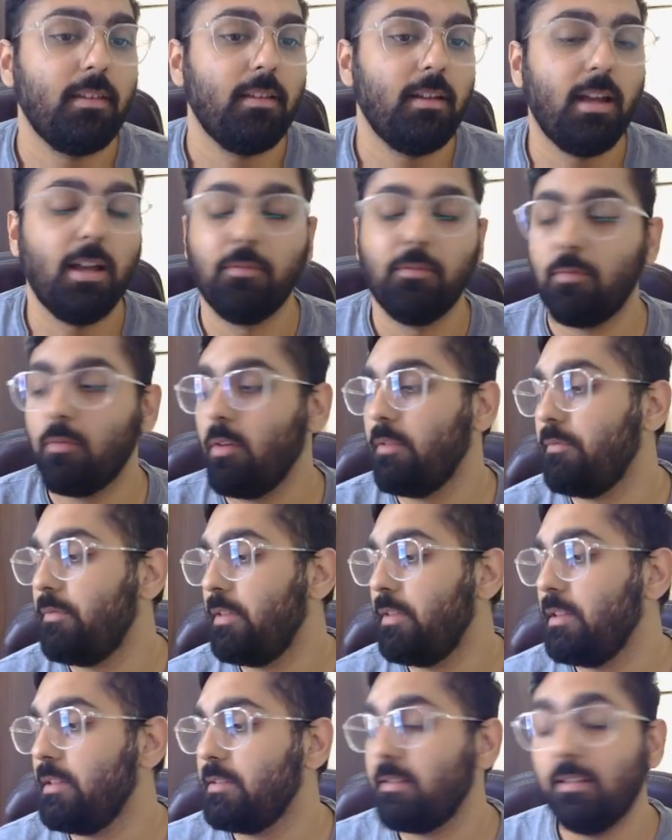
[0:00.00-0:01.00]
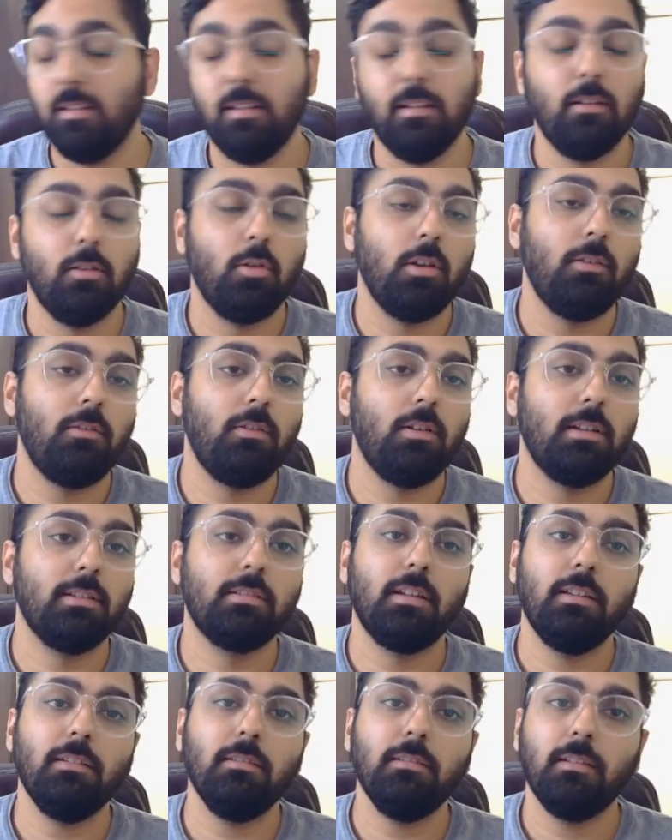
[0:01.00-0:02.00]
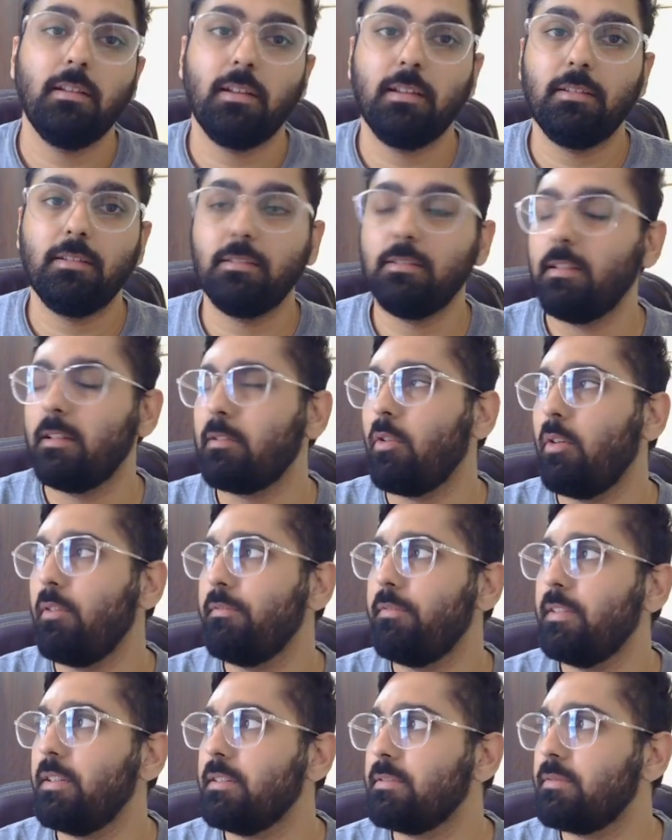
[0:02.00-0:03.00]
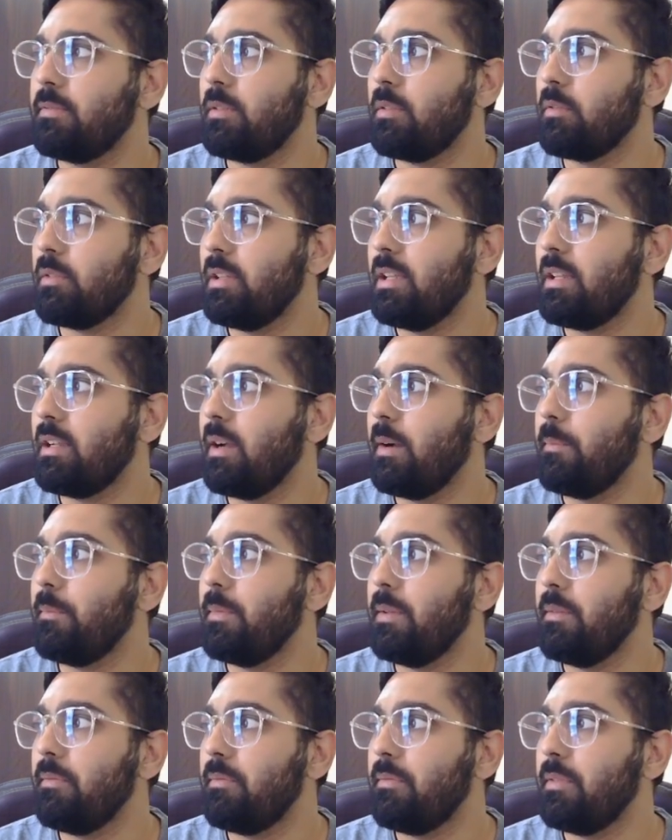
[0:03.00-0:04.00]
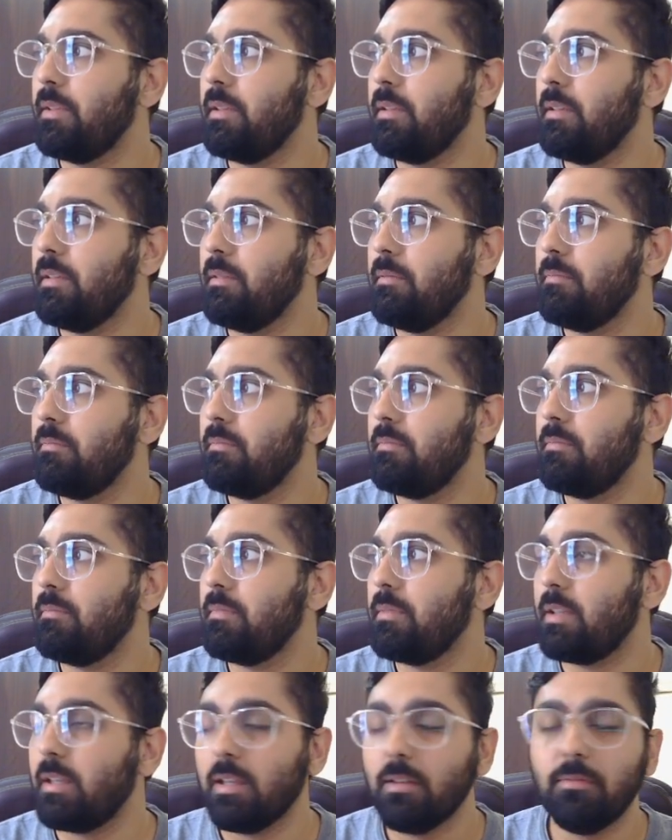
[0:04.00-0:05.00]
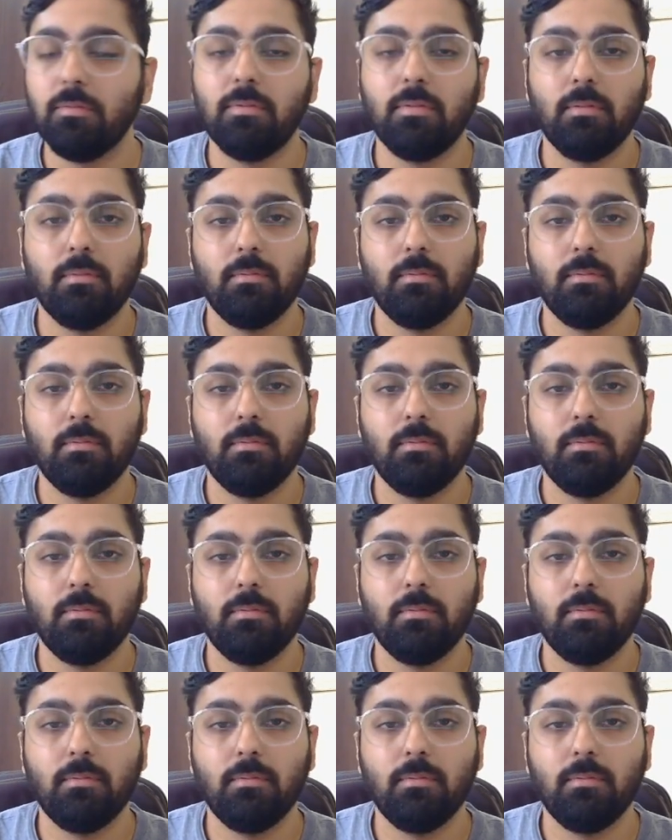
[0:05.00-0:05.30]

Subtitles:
have confidence in low level design, and I think that confidence will only come if we give